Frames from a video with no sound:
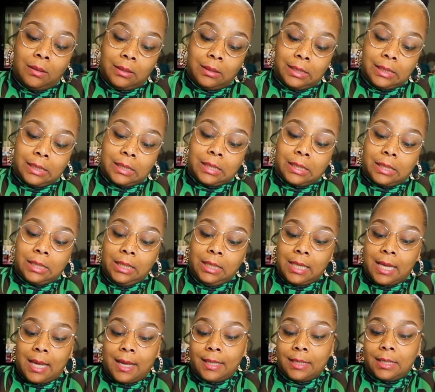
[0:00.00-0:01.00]
Let's see
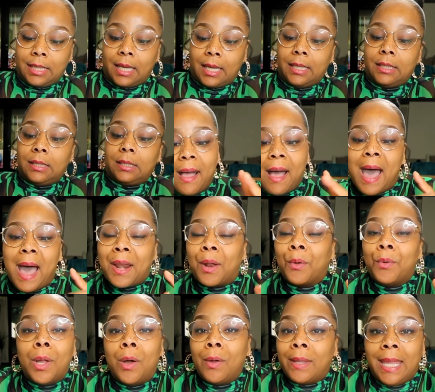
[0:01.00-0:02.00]
how it tastes. I
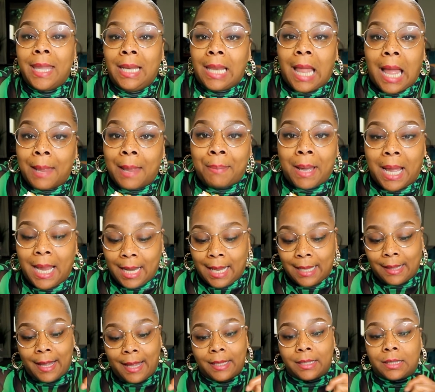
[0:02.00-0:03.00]
don't know key lime pie
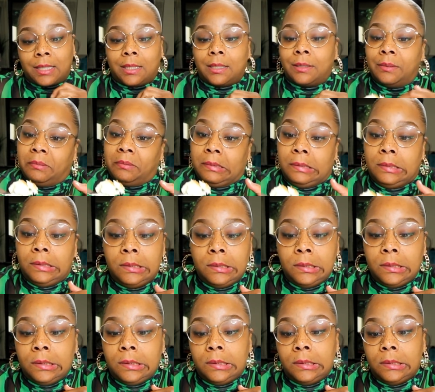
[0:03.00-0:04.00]
like that, so
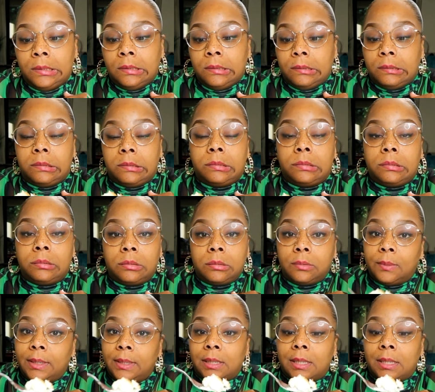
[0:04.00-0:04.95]
we're